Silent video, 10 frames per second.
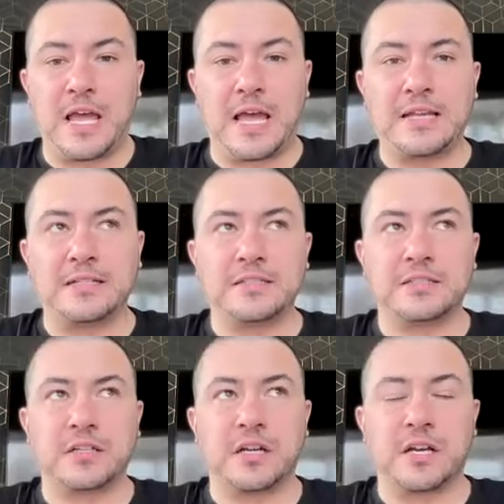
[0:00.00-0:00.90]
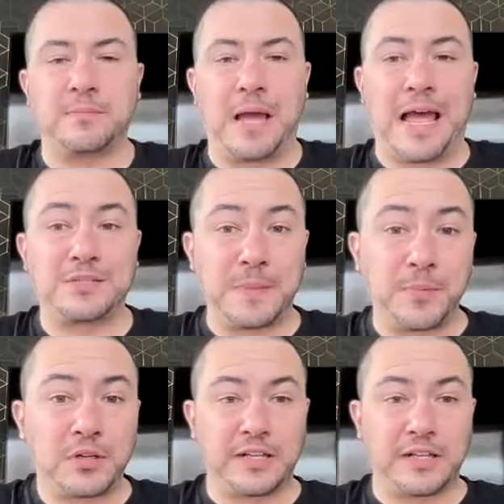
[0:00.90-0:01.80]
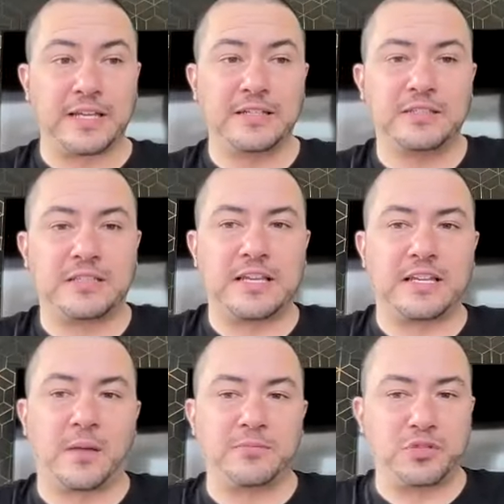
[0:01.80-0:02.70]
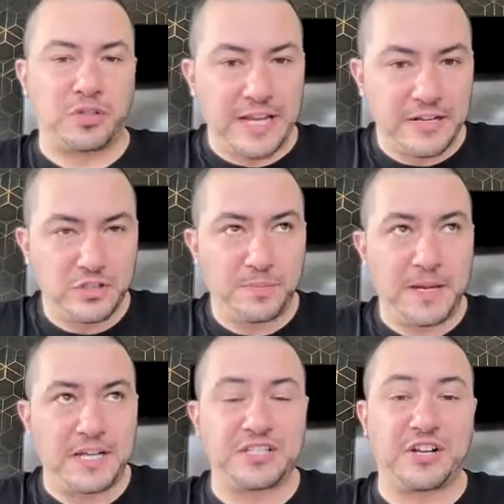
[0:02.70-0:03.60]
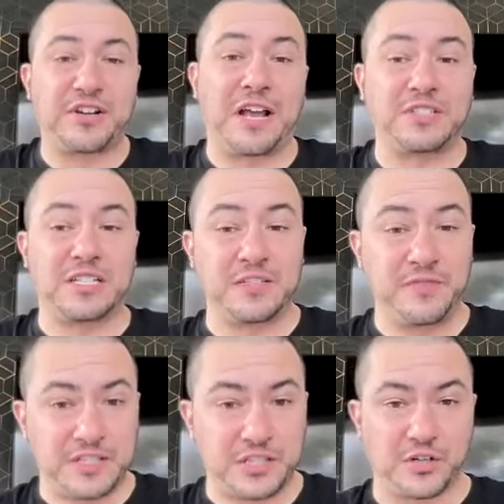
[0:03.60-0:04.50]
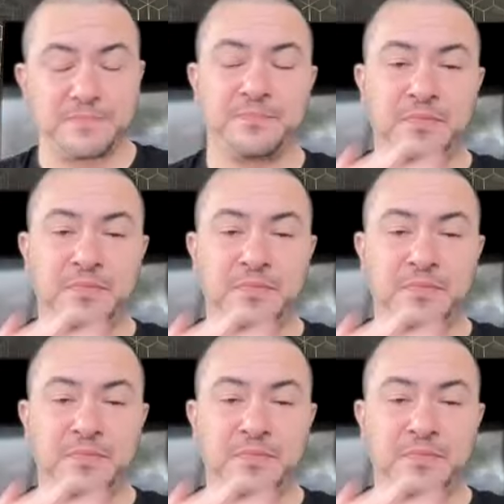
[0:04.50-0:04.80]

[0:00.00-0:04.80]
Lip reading: And as people click it, they come to the Landra page and they're counted as a visitor.